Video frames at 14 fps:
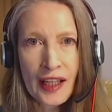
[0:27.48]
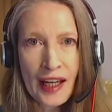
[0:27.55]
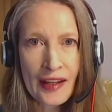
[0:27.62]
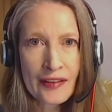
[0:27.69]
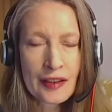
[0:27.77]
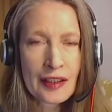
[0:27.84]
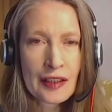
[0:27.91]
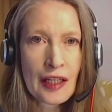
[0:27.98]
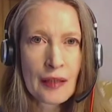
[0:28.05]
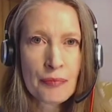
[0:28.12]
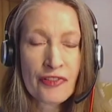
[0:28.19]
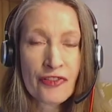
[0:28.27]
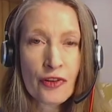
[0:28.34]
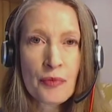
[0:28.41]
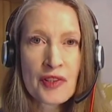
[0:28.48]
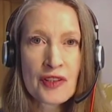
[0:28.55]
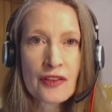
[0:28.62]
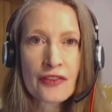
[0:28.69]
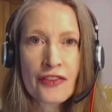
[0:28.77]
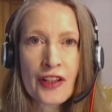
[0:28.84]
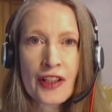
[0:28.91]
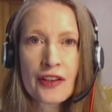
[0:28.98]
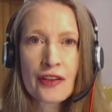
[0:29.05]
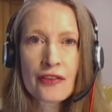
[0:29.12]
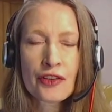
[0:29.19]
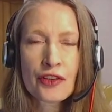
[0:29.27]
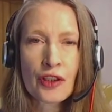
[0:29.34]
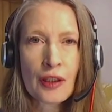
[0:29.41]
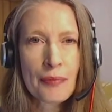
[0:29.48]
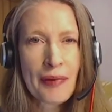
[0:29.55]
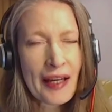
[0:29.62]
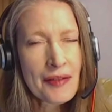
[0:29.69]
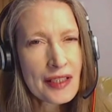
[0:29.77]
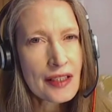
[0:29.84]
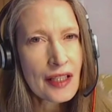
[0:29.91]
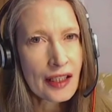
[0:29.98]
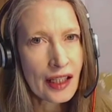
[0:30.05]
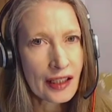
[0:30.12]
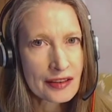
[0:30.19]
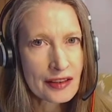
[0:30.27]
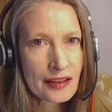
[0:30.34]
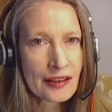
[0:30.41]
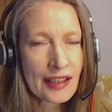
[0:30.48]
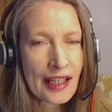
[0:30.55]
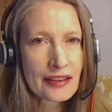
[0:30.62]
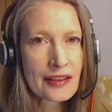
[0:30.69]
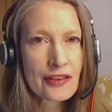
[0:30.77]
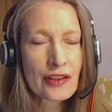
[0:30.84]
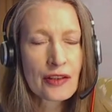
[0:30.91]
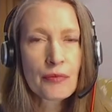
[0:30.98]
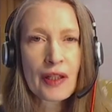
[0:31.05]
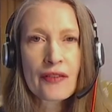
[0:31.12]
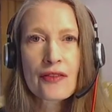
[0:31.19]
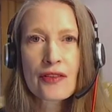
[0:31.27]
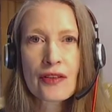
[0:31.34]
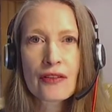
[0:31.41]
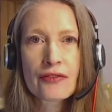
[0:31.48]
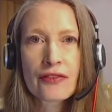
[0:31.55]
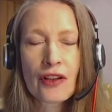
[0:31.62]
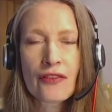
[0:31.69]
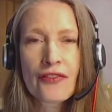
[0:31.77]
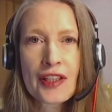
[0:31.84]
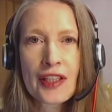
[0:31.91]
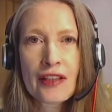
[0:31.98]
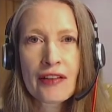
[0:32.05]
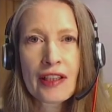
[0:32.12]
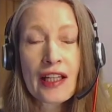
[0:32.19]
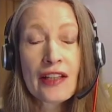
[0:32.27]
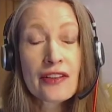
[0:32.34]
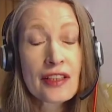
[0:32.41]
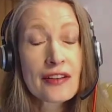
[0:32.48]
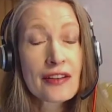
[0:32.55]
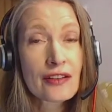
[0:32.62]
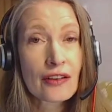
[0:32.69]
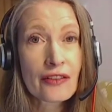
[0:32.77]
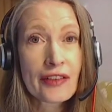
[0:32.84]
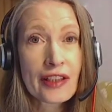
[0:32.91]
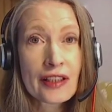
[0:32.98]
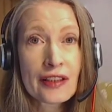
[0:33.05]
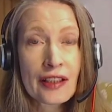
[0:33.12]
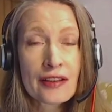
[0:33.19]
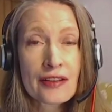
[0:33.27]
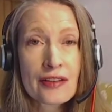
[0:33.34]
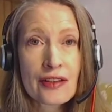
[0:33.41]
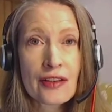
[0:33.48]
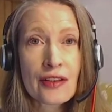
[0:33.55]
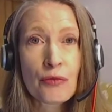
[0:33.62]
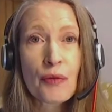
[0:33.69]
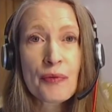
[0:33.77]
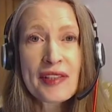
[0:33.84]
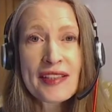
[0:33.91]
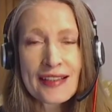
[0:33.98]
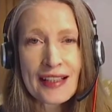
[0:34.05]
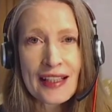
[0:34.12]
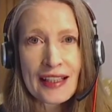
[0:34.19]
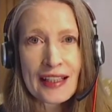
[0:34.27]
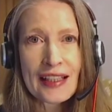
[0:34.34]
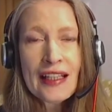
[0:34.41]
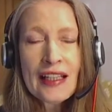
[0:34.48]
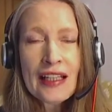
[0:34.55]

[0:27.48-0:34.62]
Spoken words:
at the performance of euro-dollar, perhaps in the latter 2 months of the year, and actually the dollar index too, what we see